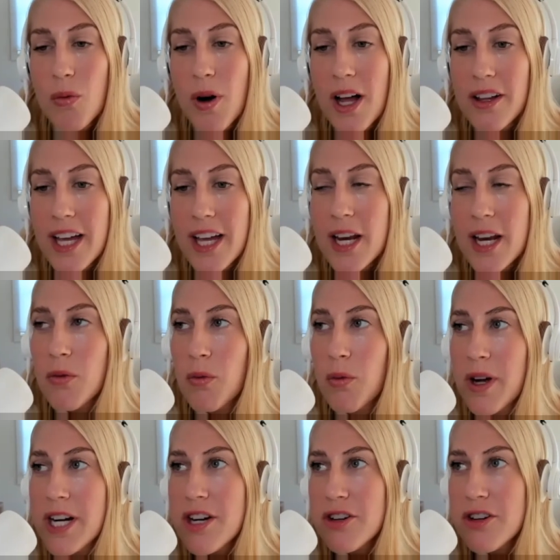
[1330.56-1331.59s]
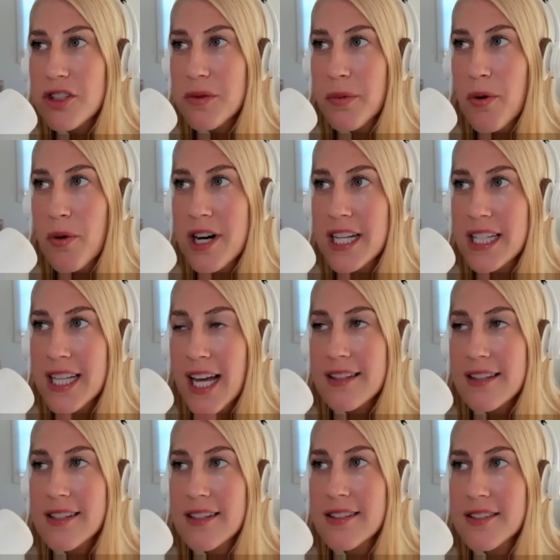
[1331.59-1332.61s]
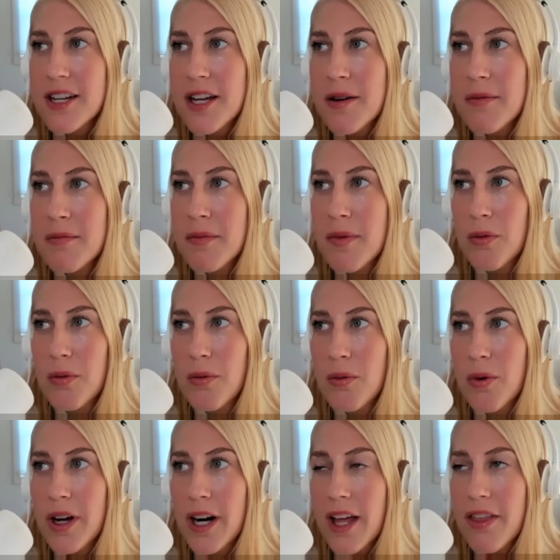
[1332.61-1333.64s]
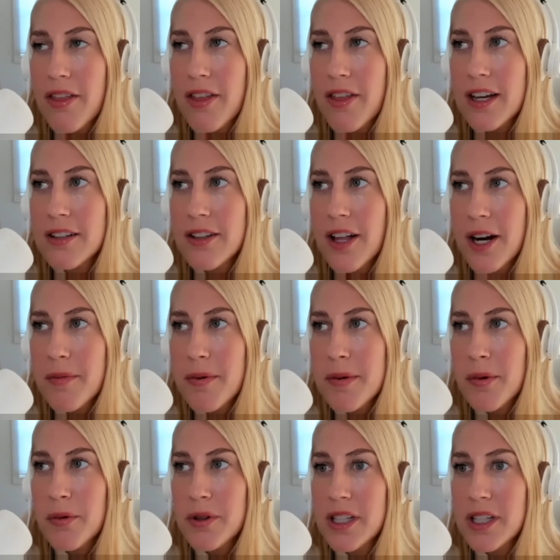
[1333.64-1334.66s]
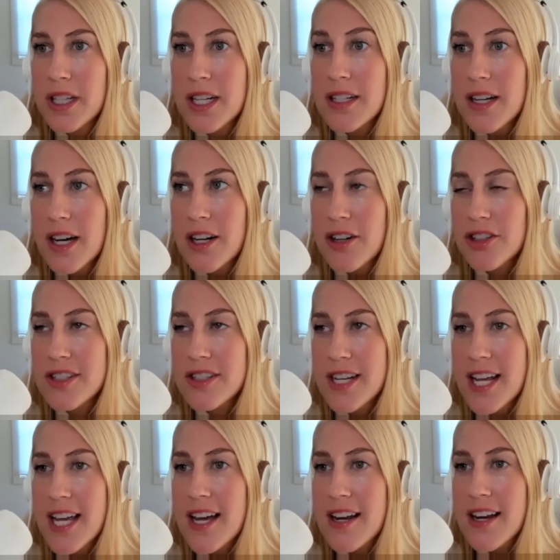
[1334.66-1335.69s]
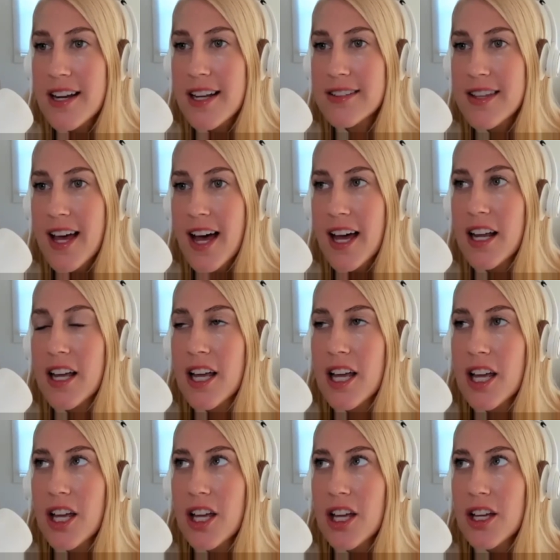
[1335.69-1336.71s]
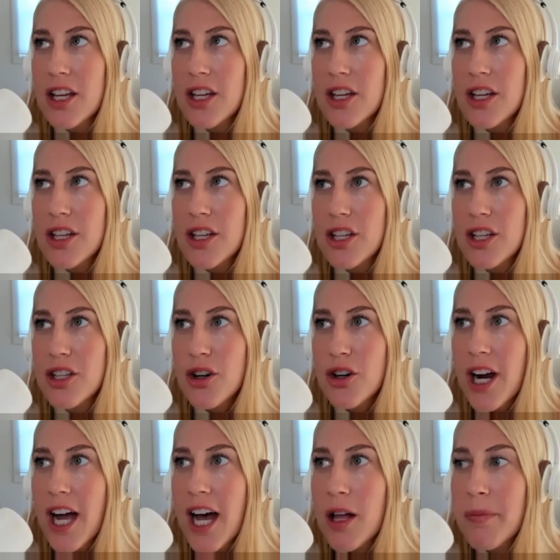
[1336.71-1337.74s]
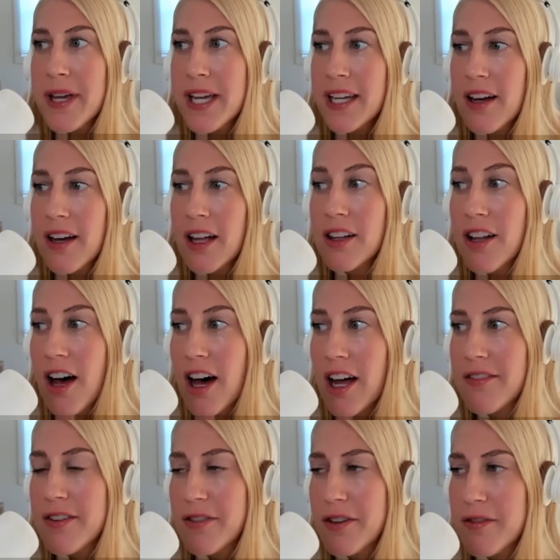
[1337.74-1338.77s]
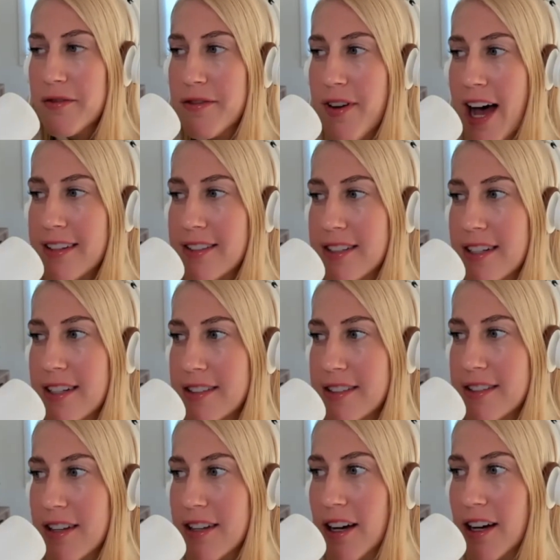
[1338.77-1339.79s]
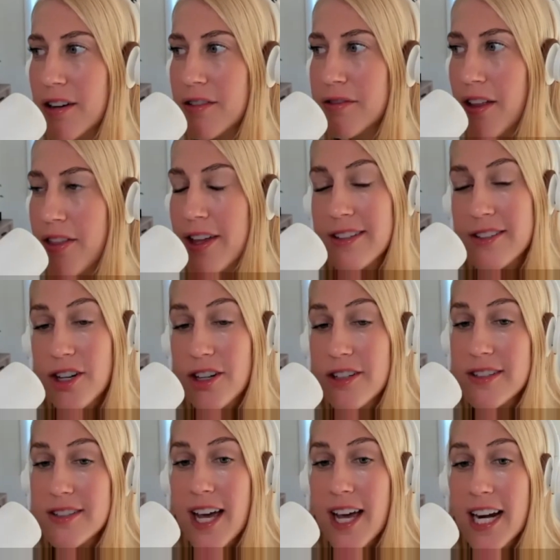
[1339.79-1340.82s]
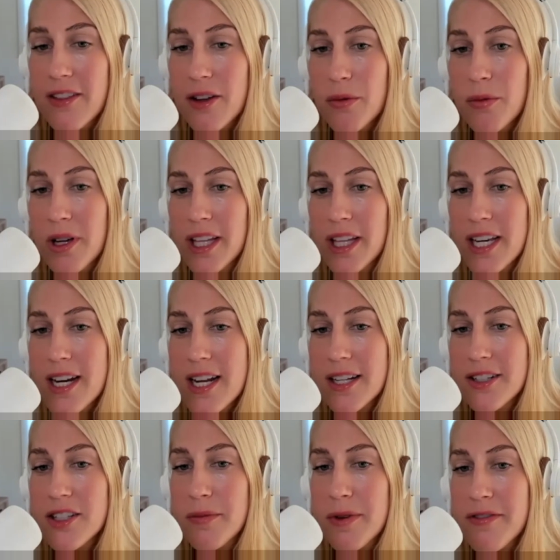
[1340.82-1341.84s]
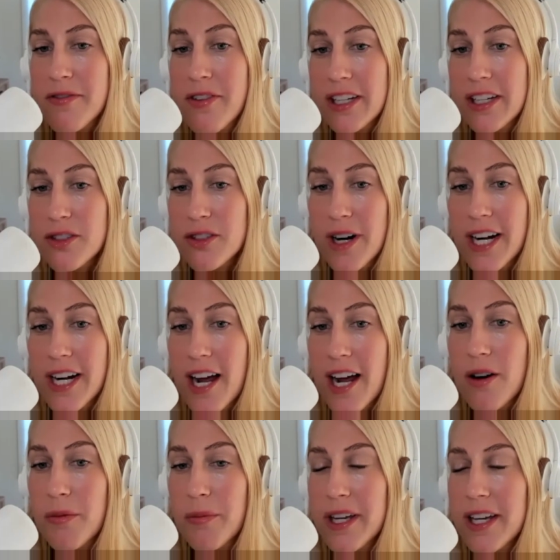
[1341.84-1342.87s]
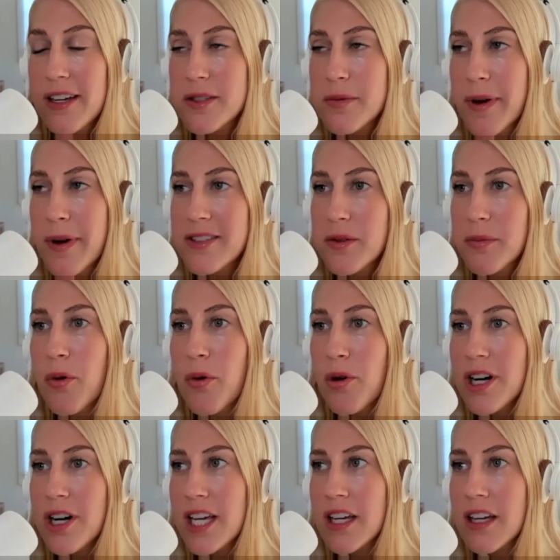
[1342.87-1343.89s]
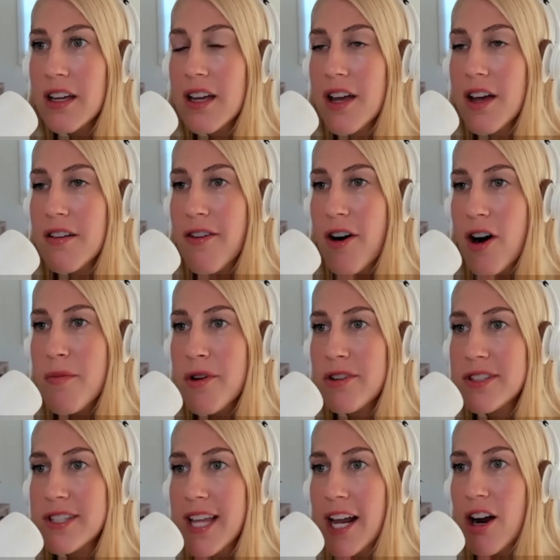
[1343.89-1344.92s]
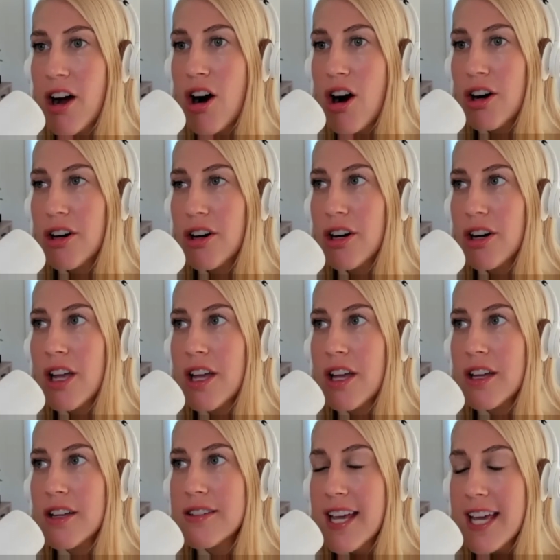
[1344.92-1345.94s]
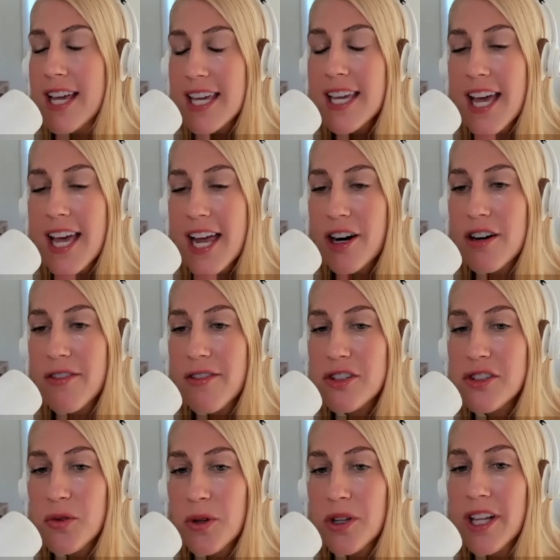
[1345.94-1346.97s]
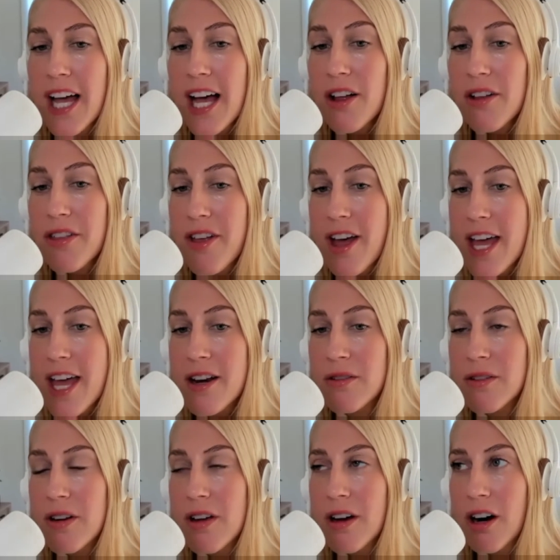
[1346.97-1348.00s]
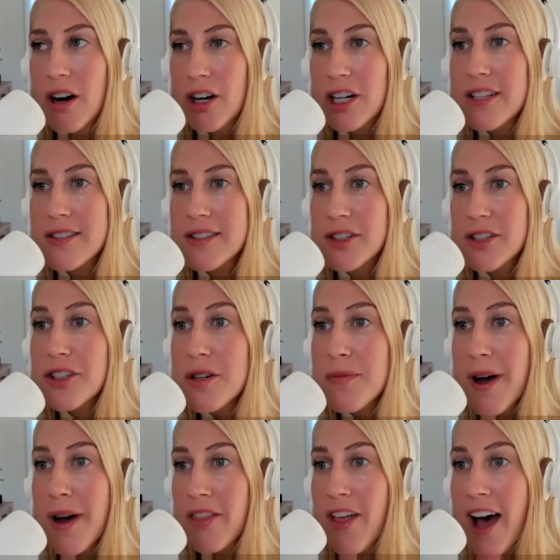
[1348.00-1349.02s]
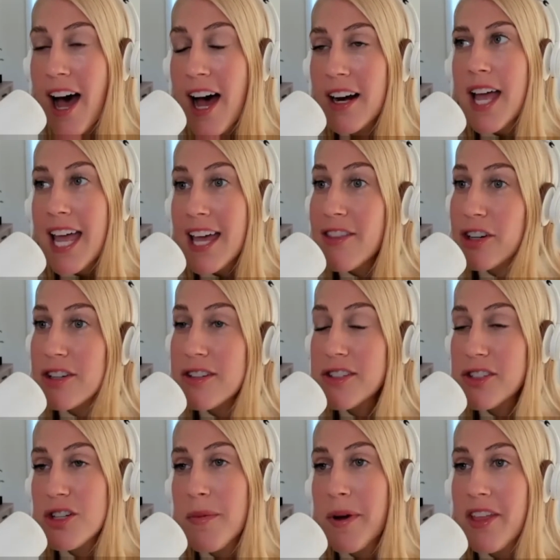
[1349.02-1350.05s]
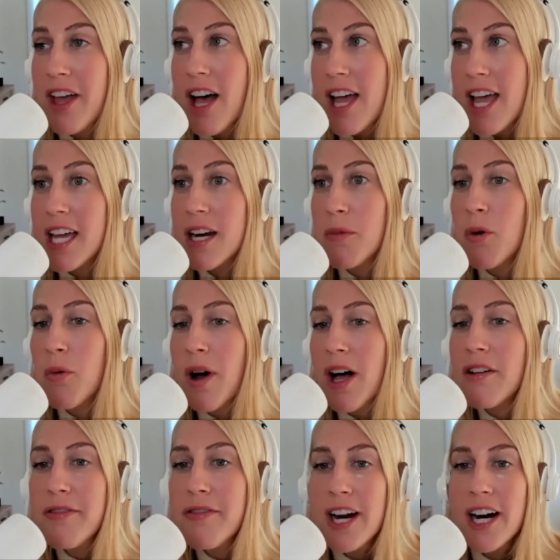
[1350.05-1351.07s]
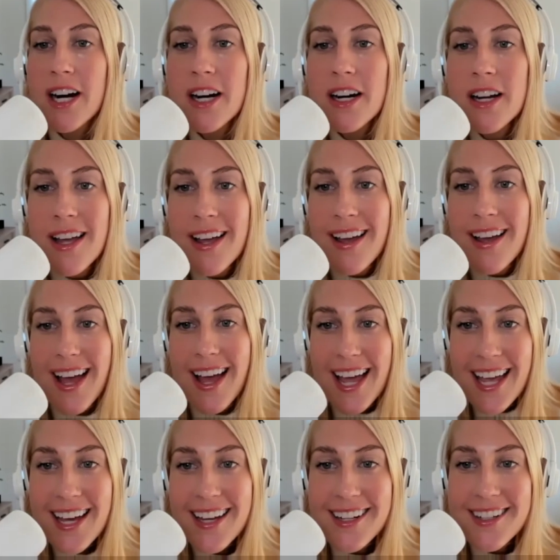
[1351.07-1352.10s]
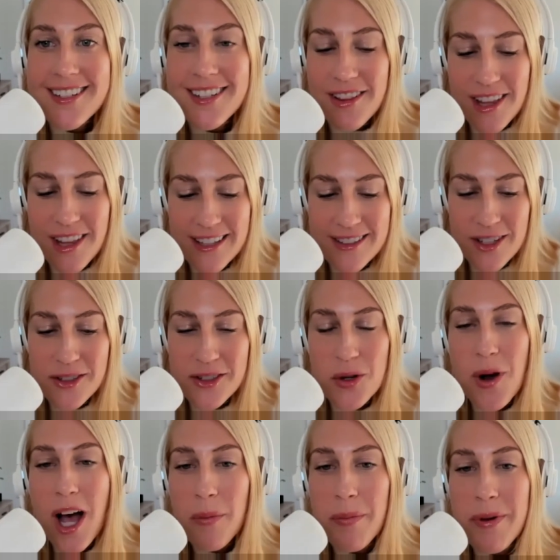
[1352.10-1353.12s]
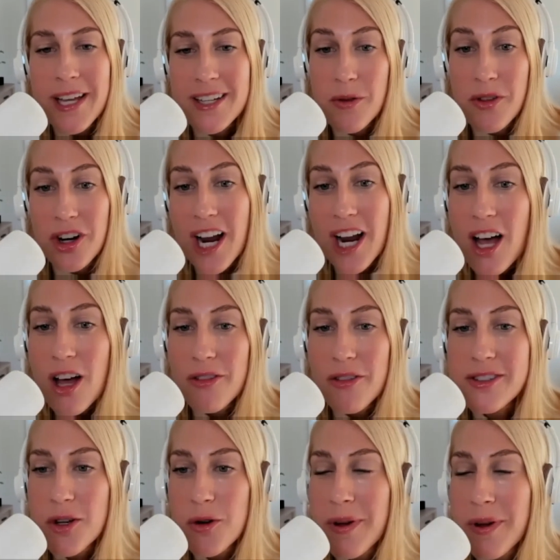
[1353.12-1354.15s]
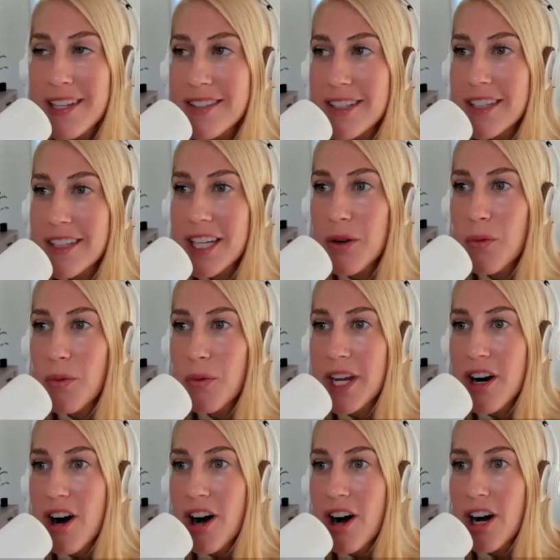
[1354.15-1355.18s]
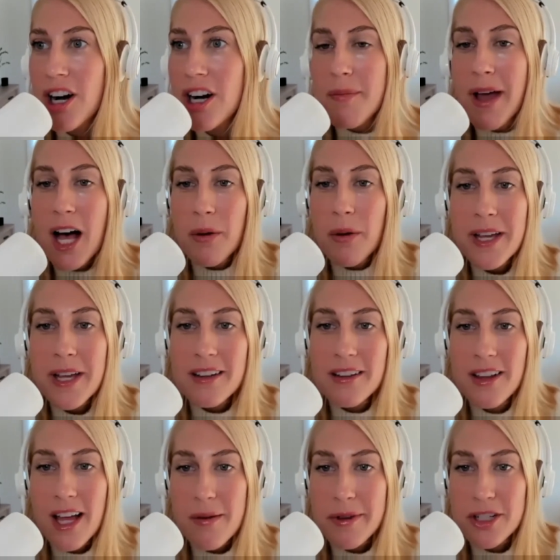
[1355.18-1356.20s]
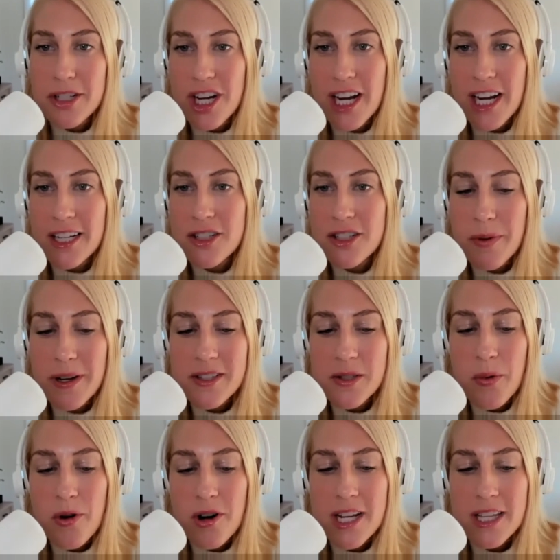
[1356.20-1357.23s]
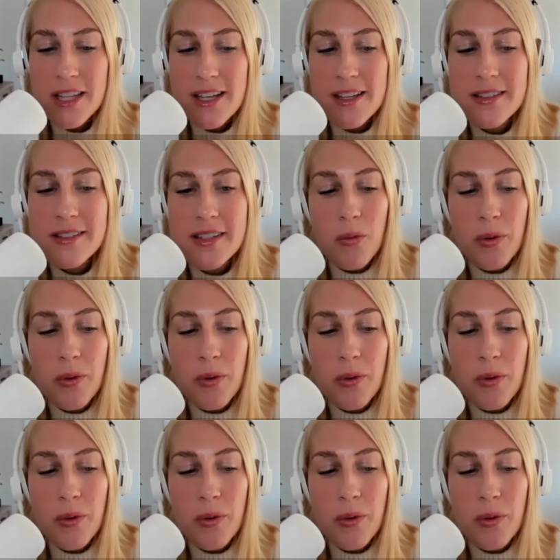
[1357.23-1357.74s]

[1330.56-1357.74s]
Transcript: Well, and when you're supporting that system, what I think a lot of people really need to understand is that you're helping a lot of different facets of things in our society that really need to be fixed right now, because by supporting farmers that are taking care of our soil health and are concerned about that, and they're concerned about the animal welfare, and it's also helping us with our health. So basically, we are helping climate change by supporting this.